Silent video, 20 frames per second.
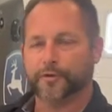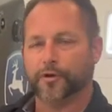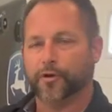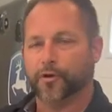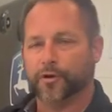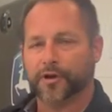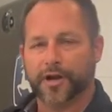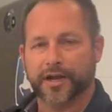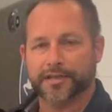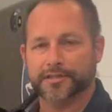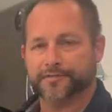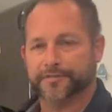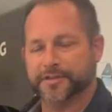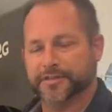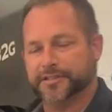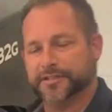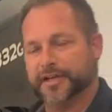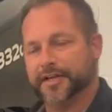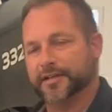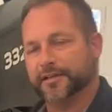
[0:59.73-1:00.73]
all kinds of
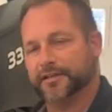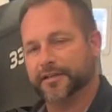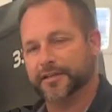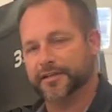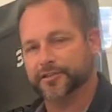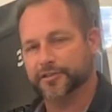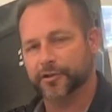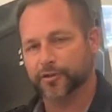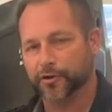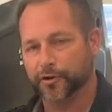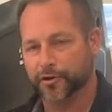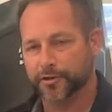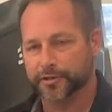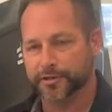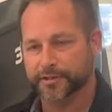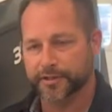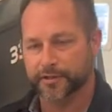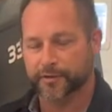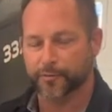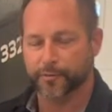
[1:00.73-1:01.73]
exciting things to learn
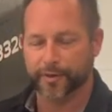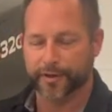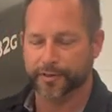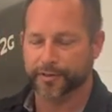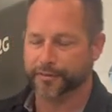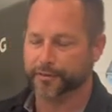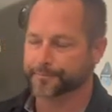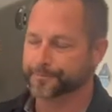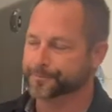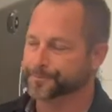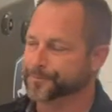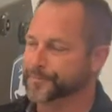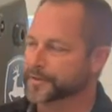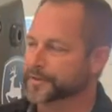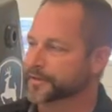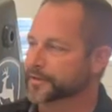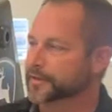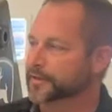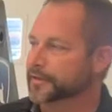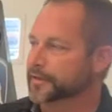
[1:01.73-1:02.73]
and deal with.
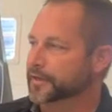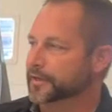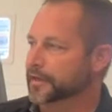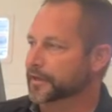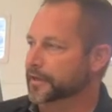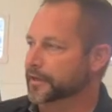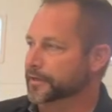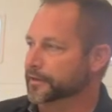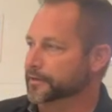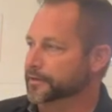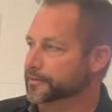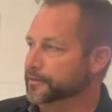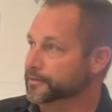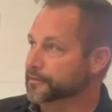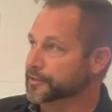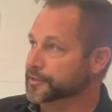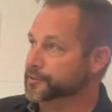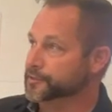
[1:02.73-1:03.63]
This